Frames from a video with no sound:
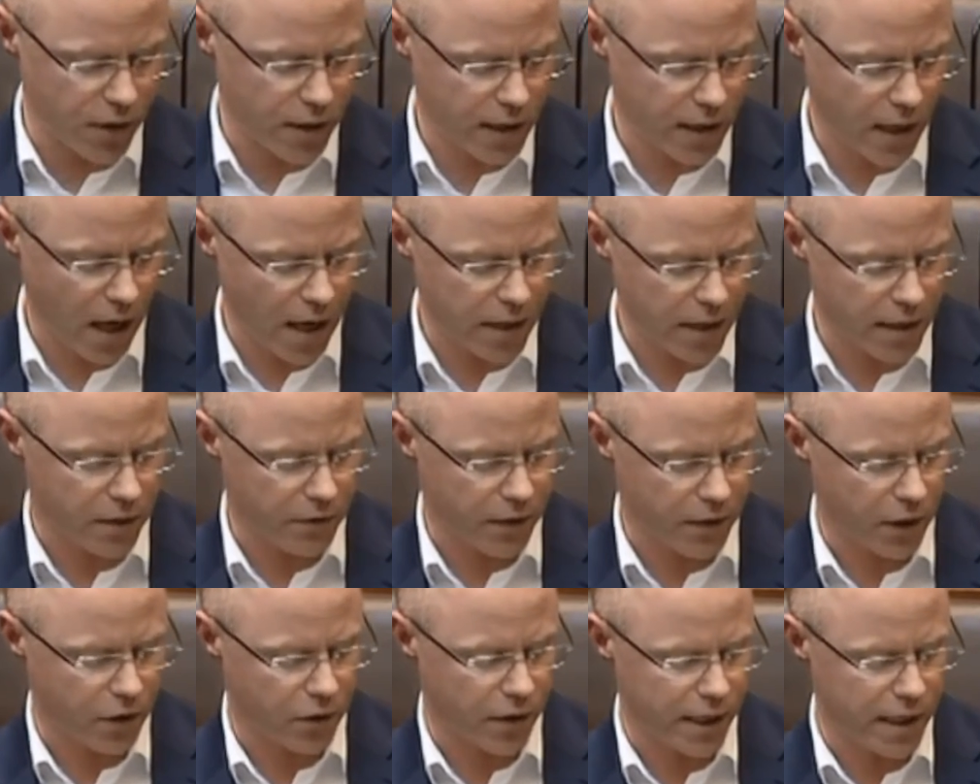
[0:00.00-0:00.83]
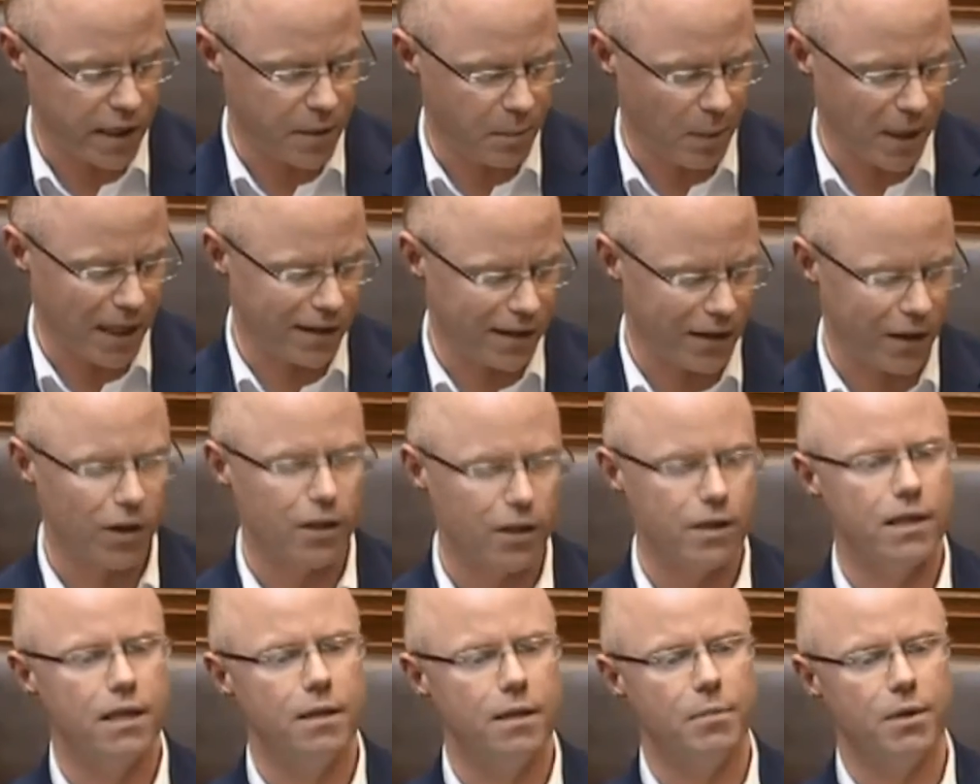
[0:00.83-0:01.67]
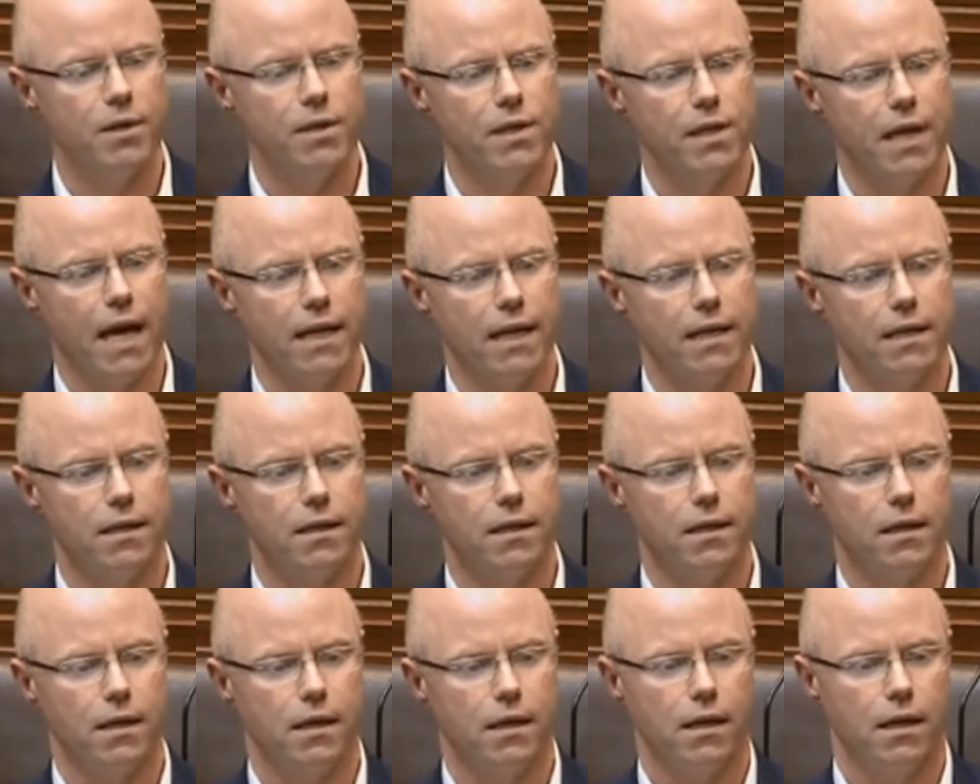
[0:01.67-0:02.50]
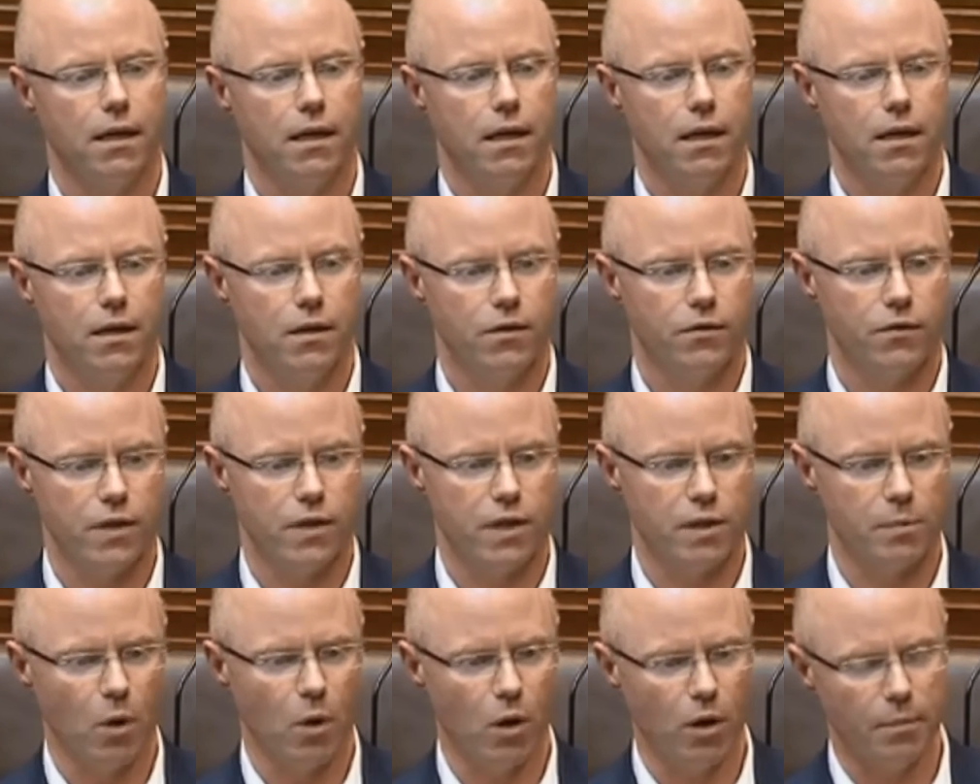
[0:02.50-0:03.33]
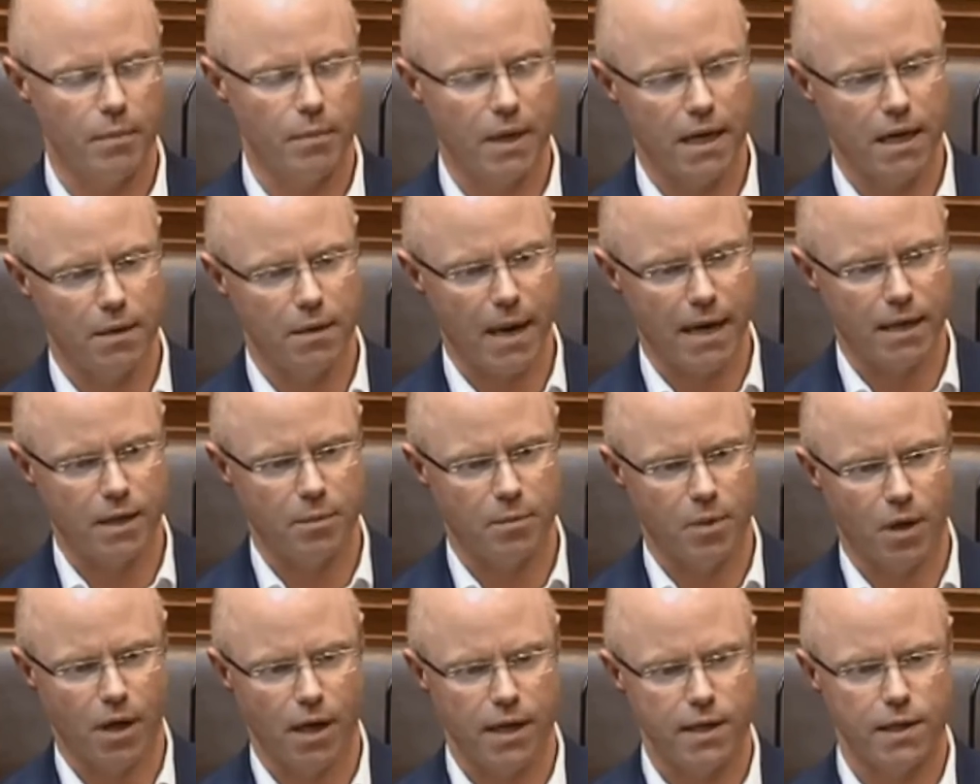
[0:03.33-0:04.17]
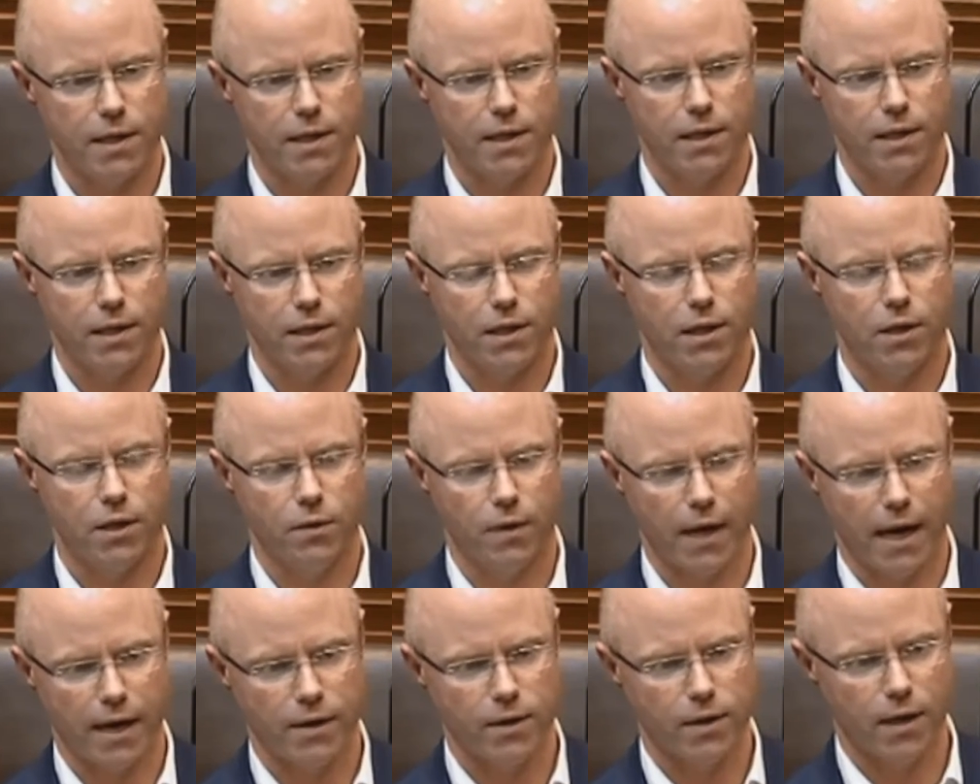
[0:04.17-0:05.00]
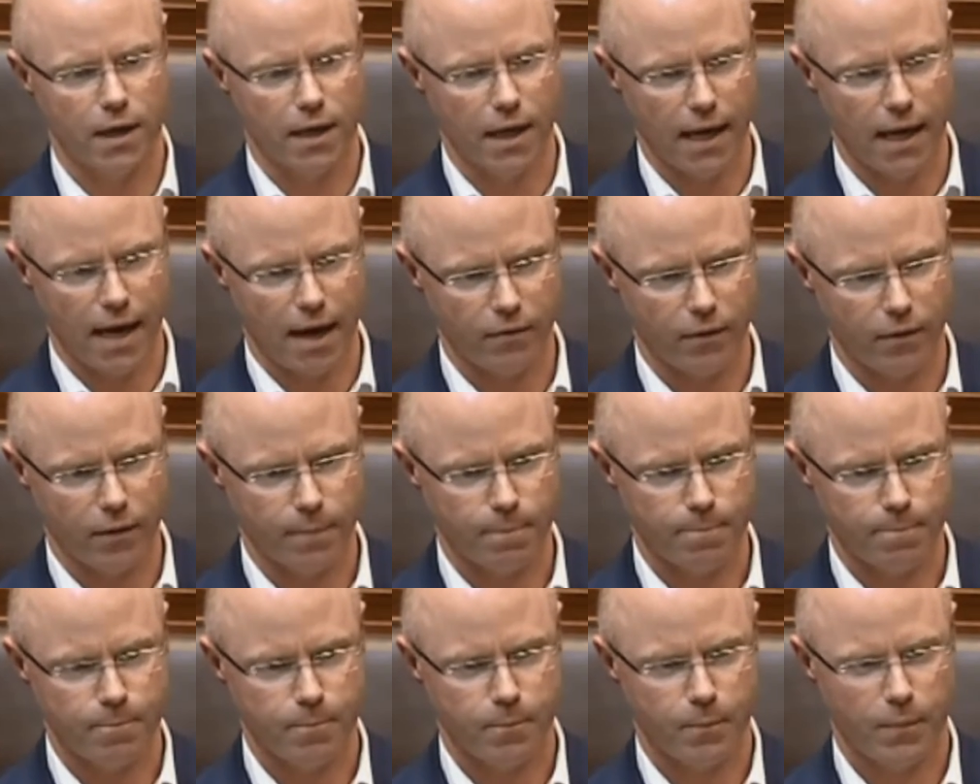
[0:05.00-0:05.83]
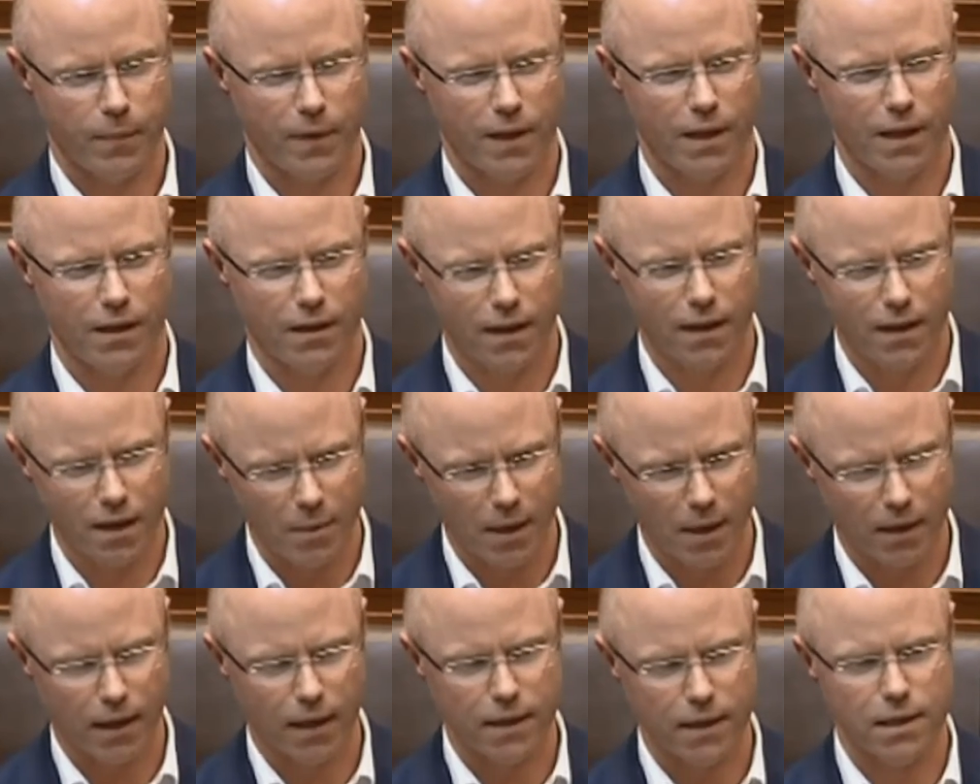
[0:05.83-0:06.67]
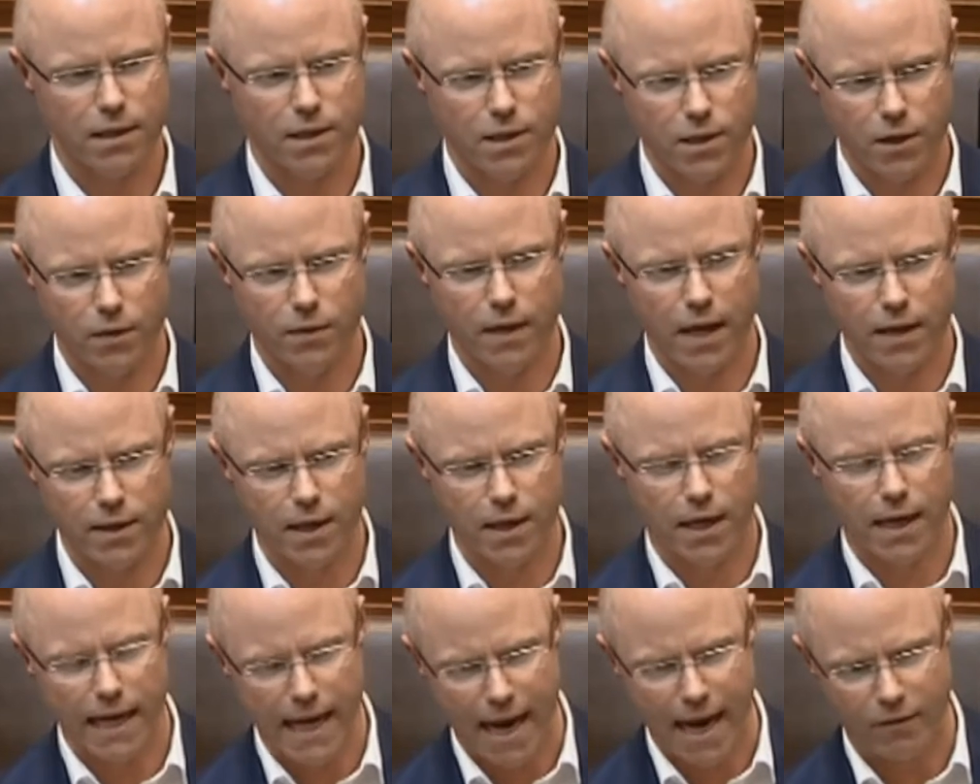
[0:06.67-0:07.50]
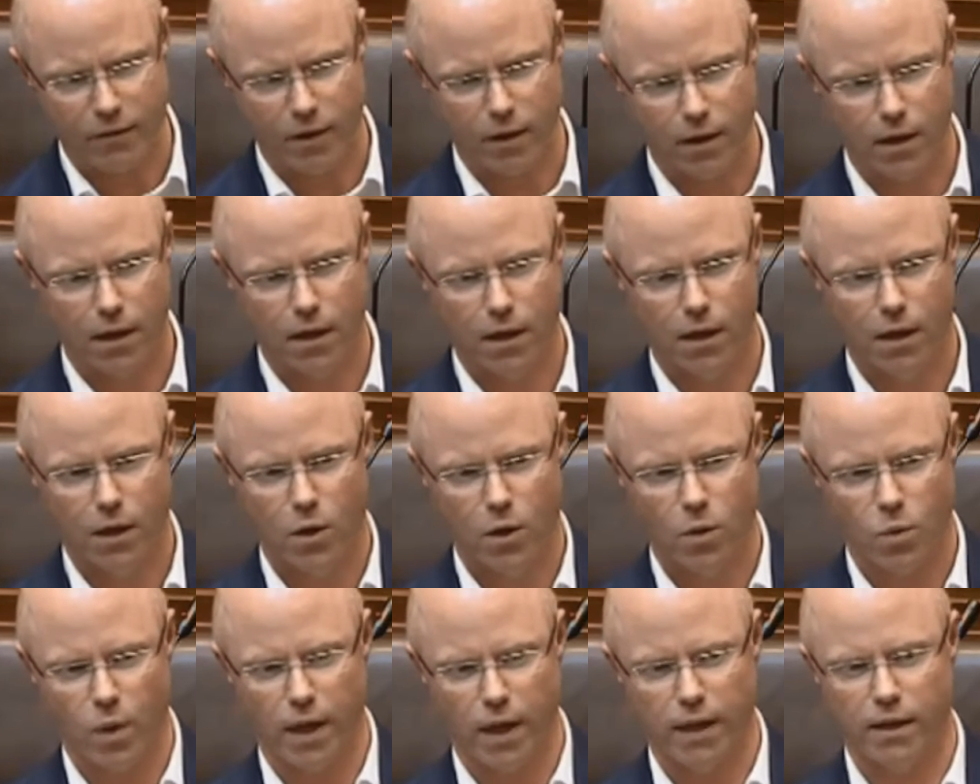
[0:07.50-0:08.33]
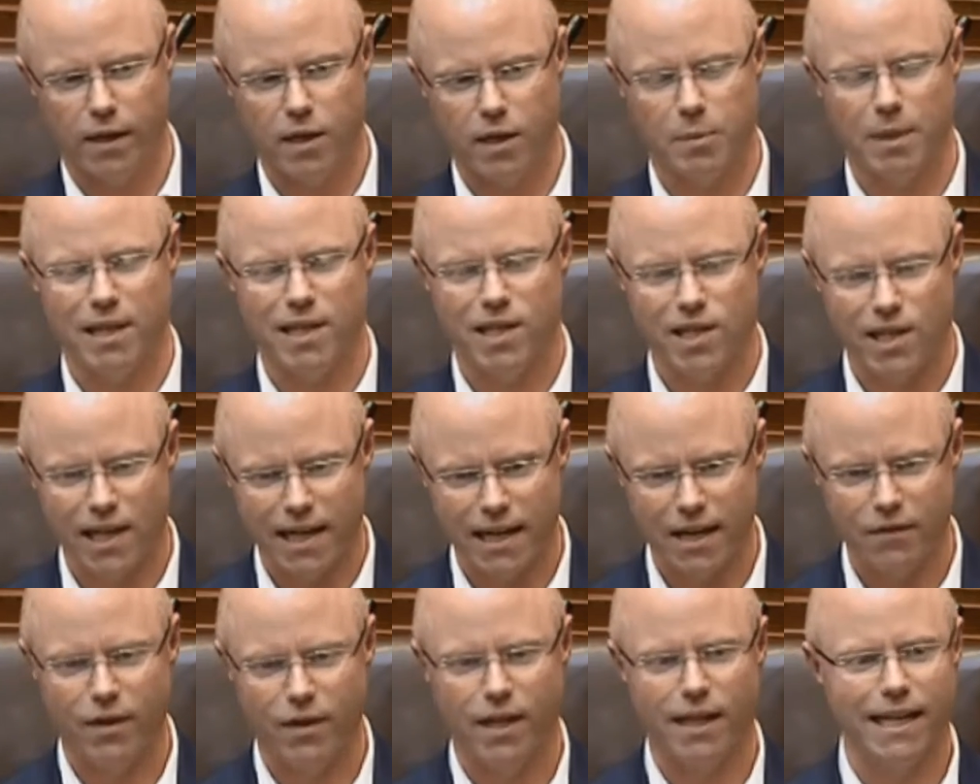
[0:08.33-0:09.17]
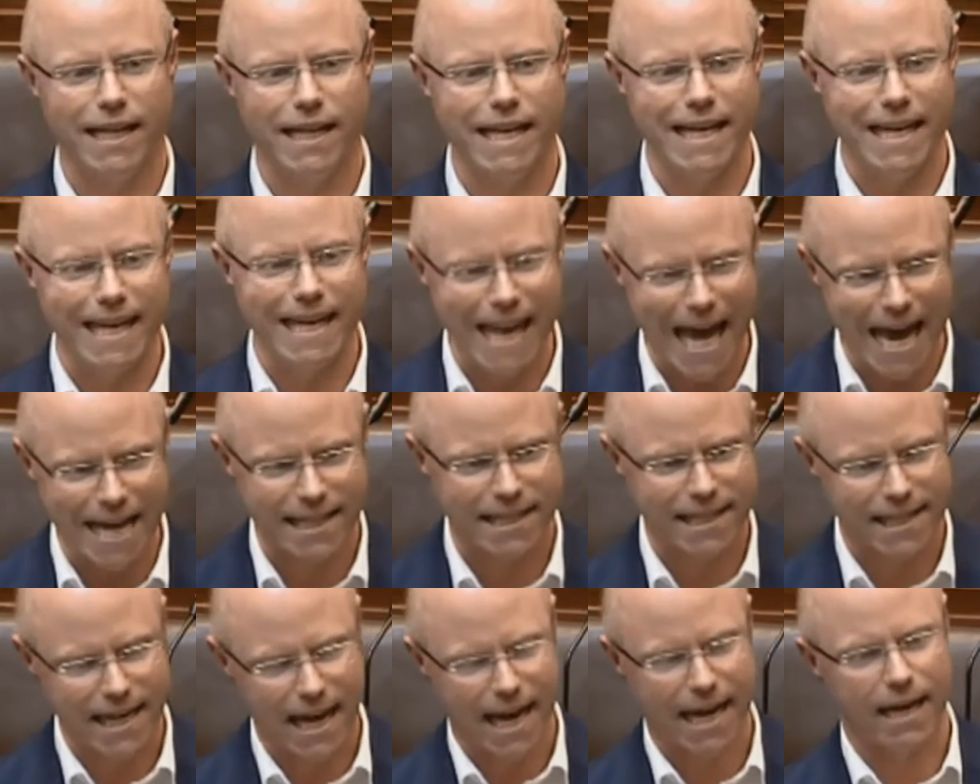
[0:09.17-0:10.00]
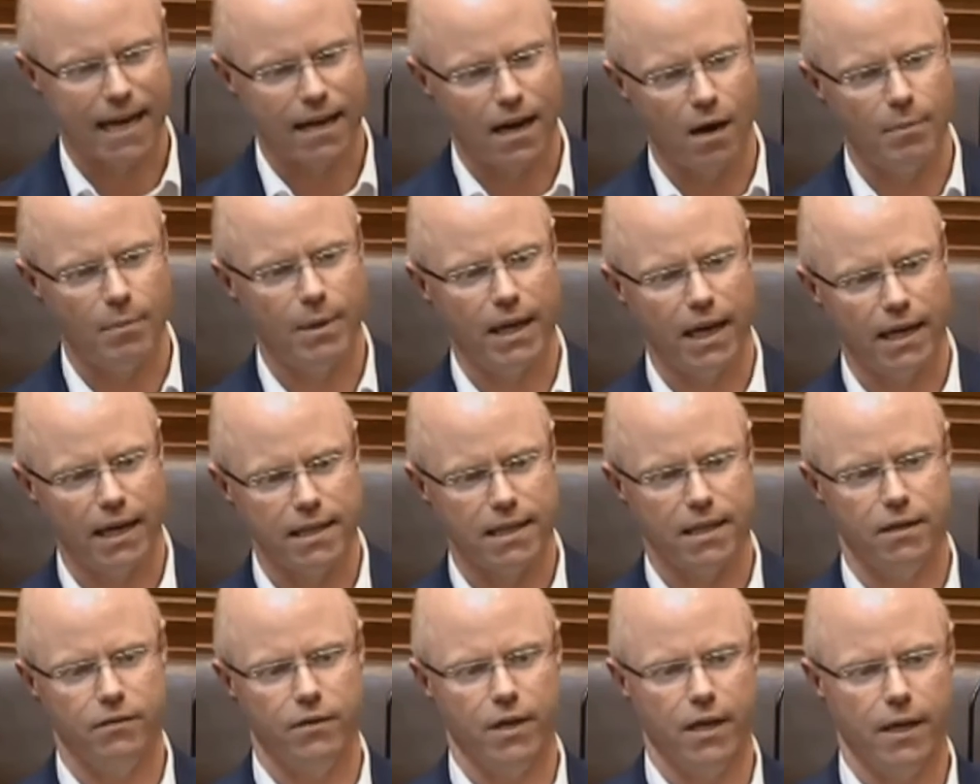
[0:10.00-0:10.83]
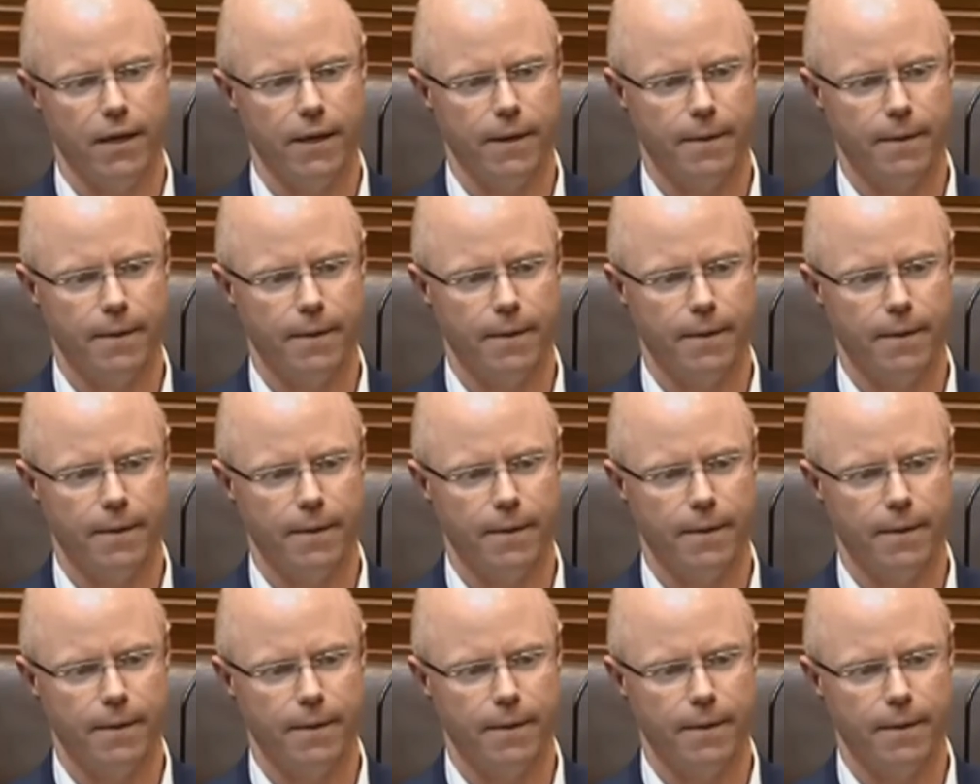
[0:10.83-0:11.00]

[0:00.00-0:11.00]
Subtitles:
costs have increased by 30% for small and medium enterprises since 2011. Now think about that. Since 2011, when there has been significantly less economic activity,